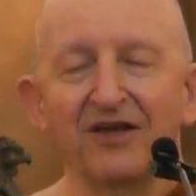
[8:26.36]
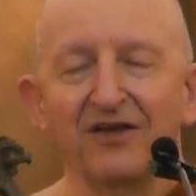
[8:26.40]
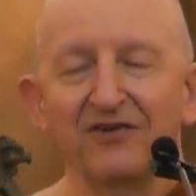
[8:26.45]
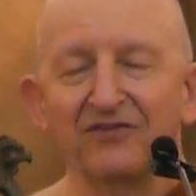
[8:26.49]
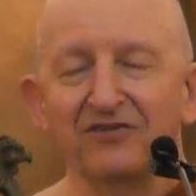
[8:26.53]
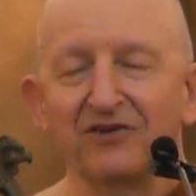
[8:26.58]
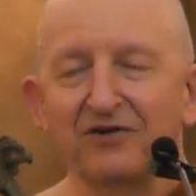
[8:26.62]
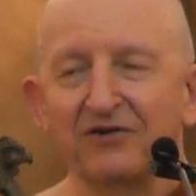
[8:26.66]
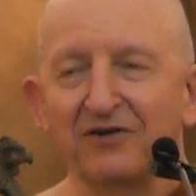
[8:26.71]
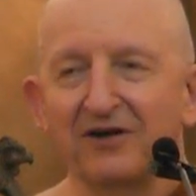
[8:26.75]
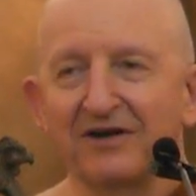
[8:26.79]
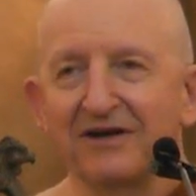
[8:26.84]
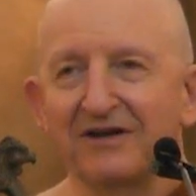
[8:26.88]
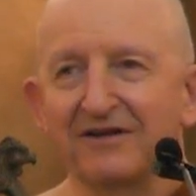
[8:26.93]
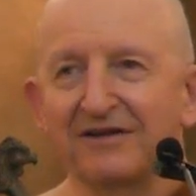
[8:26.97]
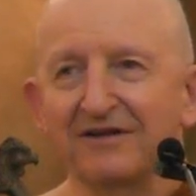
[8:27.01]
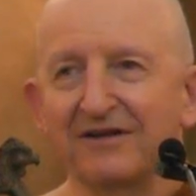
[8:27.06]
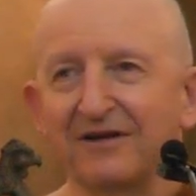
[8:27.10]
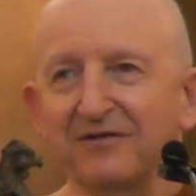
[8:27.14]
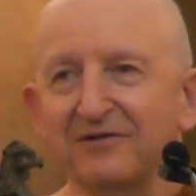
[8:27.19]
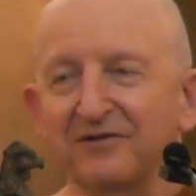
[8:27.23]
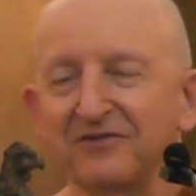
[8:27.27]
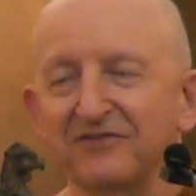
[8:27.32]
So
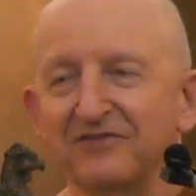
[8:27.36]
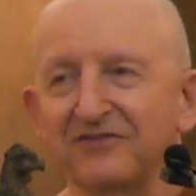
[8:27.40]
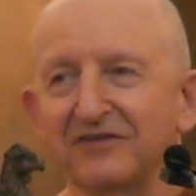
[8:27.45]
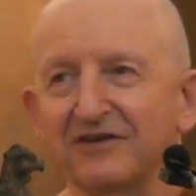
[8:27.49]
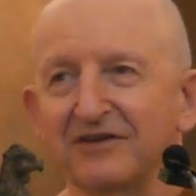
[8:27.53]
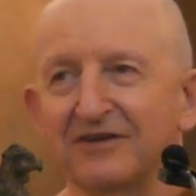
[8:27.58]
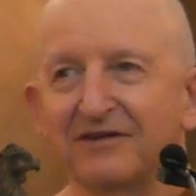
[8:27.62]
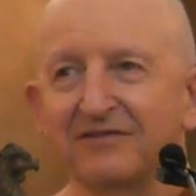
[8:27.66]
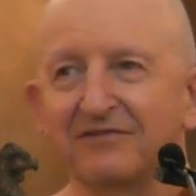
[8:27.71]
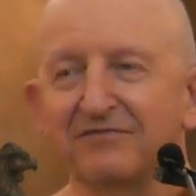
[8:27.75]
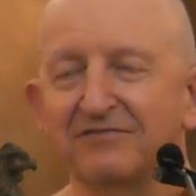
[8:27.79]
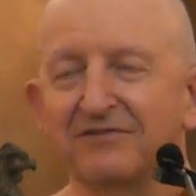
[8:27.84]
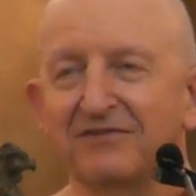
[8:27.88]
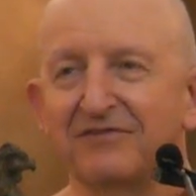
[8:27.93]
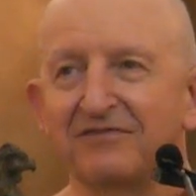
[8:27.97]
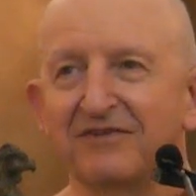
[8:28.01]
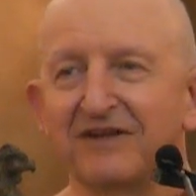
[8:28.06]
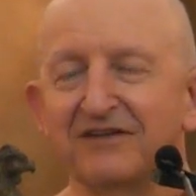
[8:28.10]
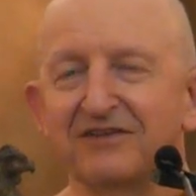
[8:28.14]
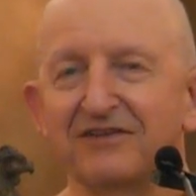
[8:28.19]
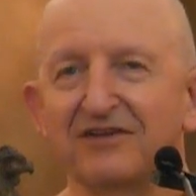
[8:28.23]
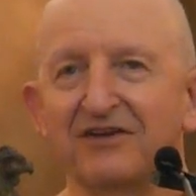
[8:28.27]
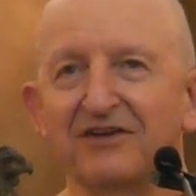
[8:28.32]
I was
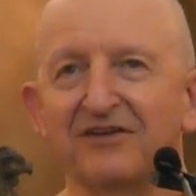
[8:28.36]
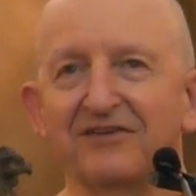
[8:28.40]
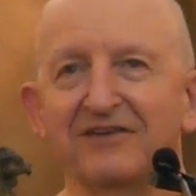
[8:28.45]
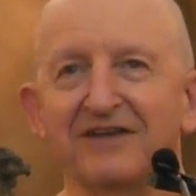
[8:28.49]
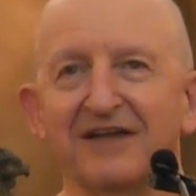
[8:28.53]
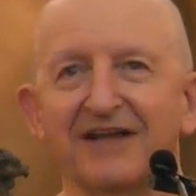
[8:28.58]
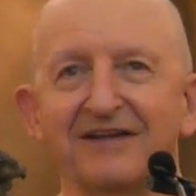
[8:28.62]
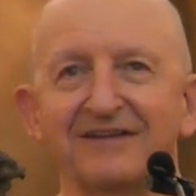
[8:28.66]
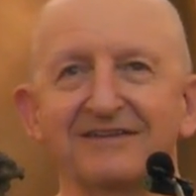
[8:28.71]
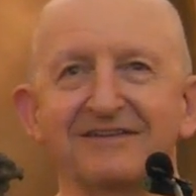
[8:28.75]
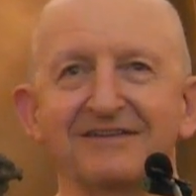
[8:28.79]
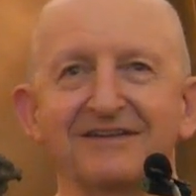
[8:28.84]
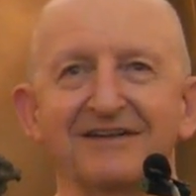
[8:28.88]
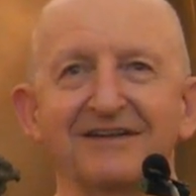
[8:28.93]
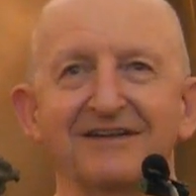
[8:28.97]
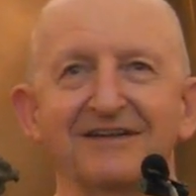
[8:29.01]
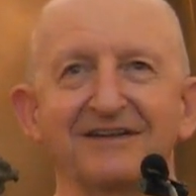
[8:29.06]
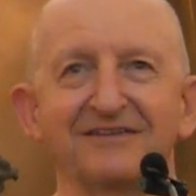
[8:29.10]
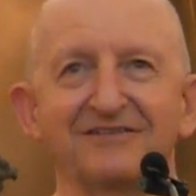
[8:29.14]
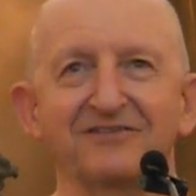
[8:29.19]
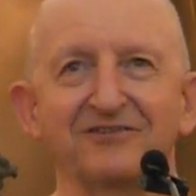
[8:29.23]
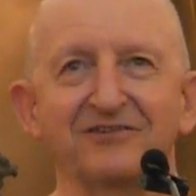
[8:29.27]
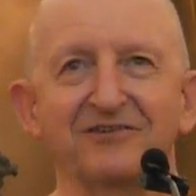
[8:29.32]
reflecting on
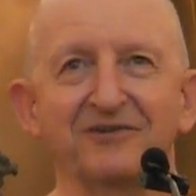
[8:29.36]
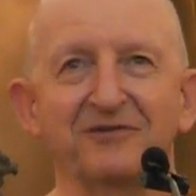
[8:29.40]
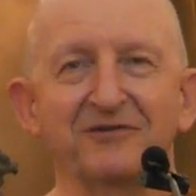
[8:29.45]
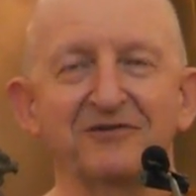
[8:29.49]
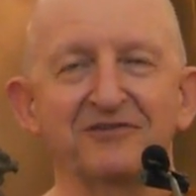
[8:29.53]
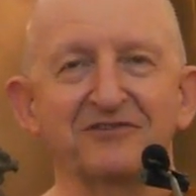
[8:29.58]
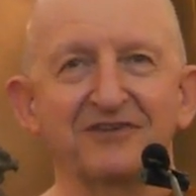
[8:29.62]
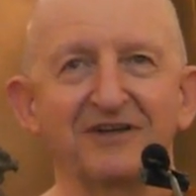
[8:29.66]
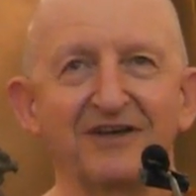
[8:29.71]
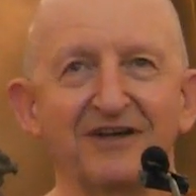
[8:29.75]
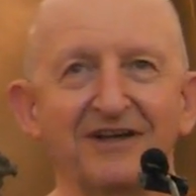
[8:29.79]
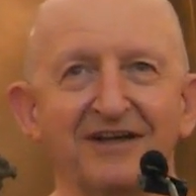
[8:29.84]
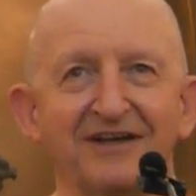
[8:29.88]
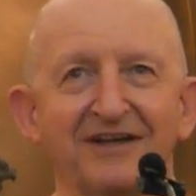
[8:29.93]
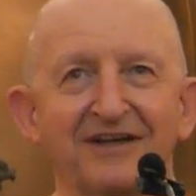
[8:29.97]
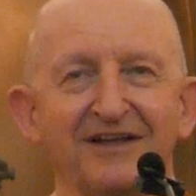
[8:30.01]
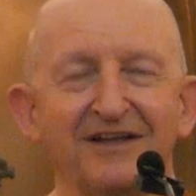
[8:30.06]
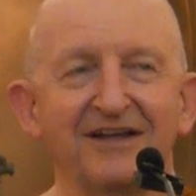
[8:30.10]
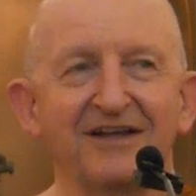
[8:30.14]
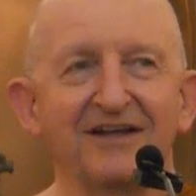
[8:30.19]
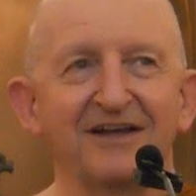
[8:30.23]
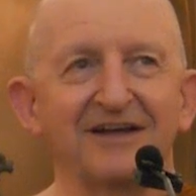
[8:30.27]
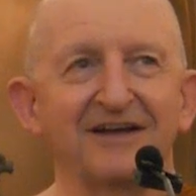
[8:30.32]
that. So there was
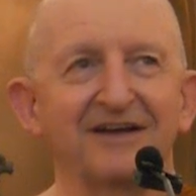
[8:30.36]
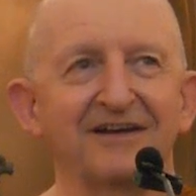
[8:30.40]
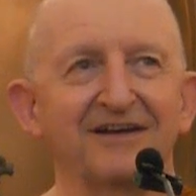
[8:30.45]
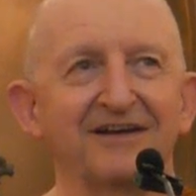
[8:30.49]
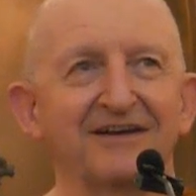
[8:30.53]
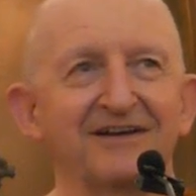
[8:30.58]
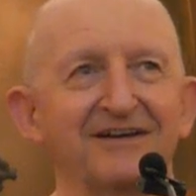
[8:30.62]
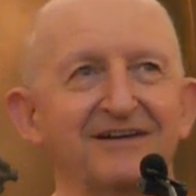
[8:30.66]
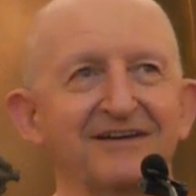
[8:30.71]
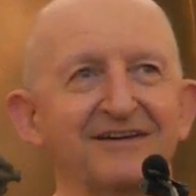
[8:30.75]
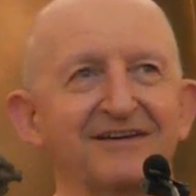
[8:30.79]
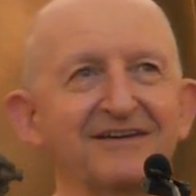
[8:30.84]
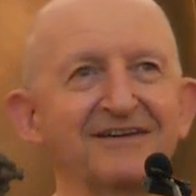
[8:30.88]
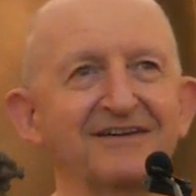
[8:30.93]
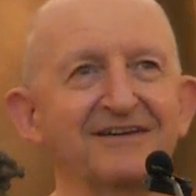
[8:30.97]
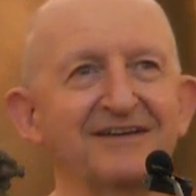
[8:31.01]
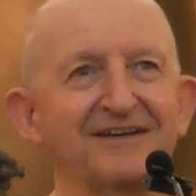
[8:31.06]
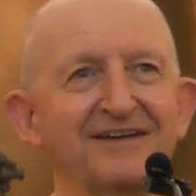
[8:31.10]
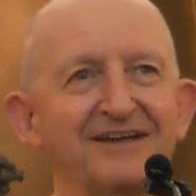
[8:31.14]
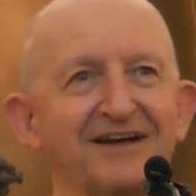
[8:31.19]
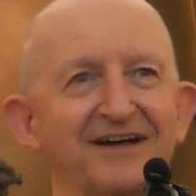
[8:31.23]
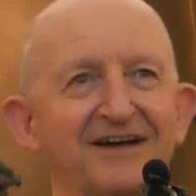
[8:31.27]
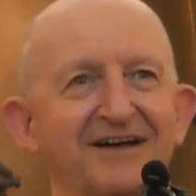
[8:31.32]

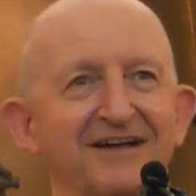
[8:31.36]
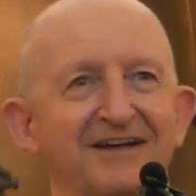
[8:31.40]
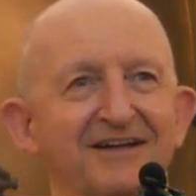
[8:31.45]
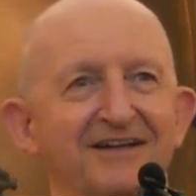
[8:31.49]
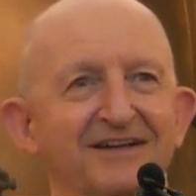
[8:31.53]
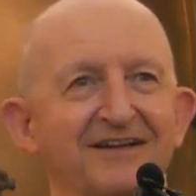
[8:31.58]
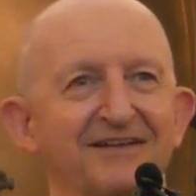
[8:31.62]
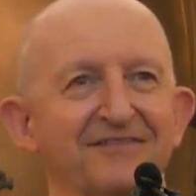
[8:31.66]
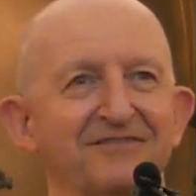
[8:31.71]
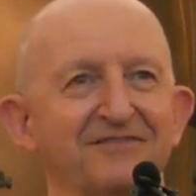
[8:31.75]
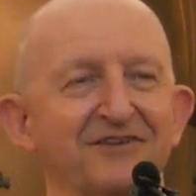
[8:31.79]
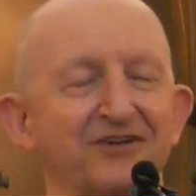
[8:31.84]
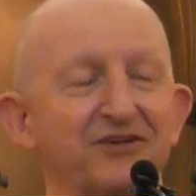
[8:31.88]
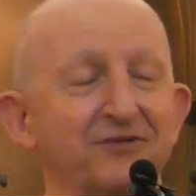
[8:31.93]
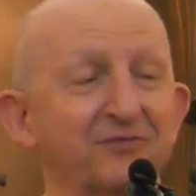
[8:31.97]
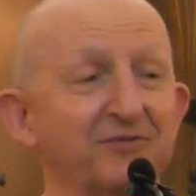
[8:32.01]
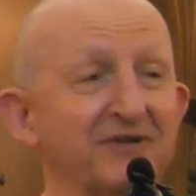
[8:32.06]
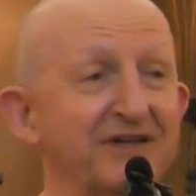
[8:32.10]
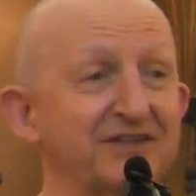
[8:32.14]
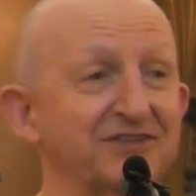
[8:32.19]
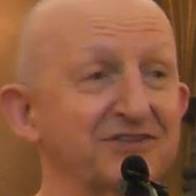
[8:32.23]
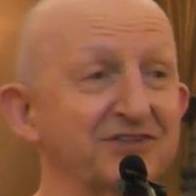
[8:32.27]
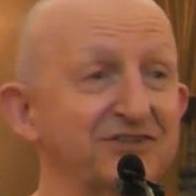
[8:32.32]

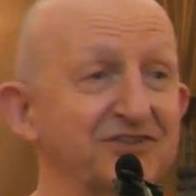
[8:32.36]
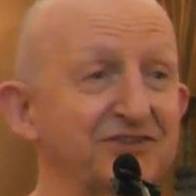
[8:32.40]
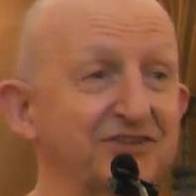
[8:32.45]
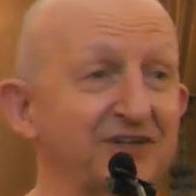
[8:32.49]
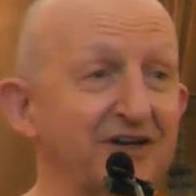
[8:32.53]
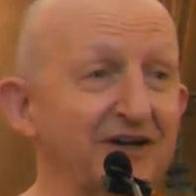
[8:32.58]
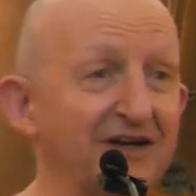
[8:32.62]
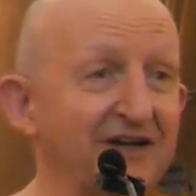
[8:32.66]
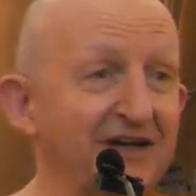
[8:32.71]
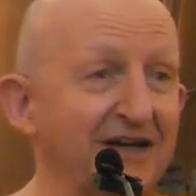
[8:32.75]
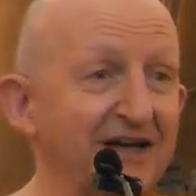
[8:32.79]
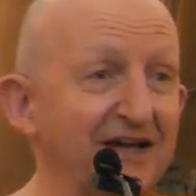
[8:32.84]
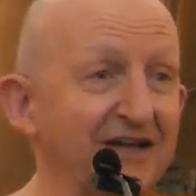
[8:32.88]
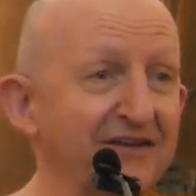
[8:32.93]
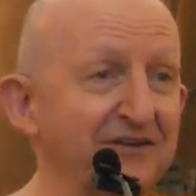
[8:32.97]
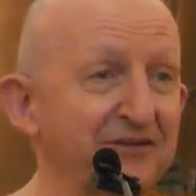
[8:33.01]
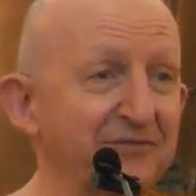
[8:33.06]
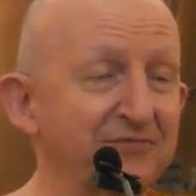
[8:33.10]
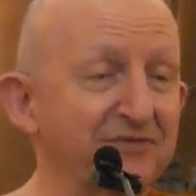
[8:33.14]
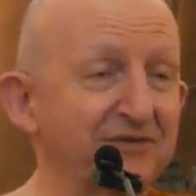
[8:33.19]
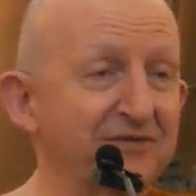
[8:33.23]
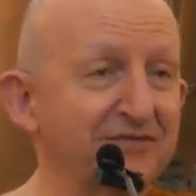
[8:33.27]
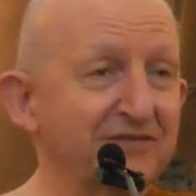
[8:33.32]
Venerable Ajahn Chah. I had
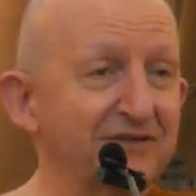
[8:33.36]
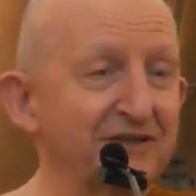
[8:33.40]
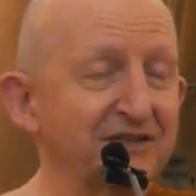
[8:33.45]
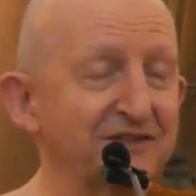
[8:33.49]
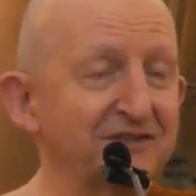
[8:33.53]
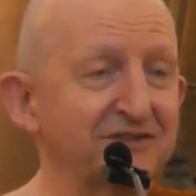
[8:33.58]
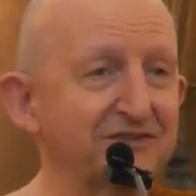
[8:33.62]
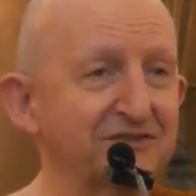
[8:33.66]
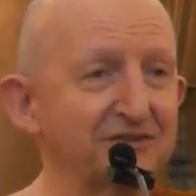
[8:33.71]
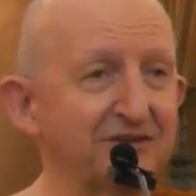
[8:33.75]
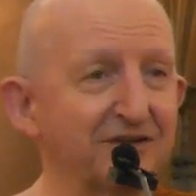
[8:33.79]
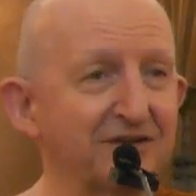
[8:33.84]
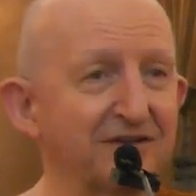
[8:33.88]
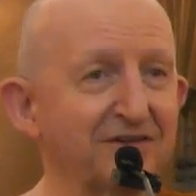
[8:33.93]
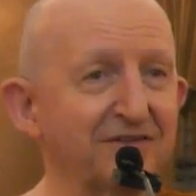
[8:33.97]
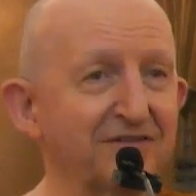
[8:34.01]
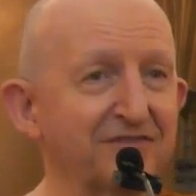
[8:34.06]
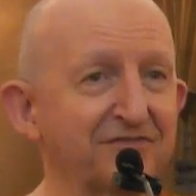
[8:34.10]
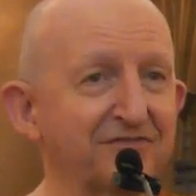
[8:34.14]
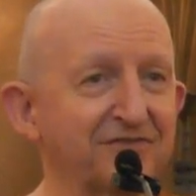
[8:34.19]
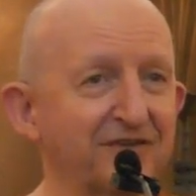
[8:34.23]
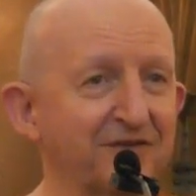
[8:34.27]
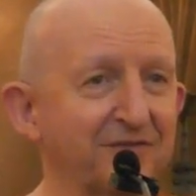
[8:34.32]
the privilege
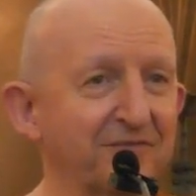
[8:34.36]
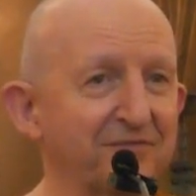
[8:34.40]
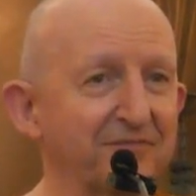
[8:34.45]
of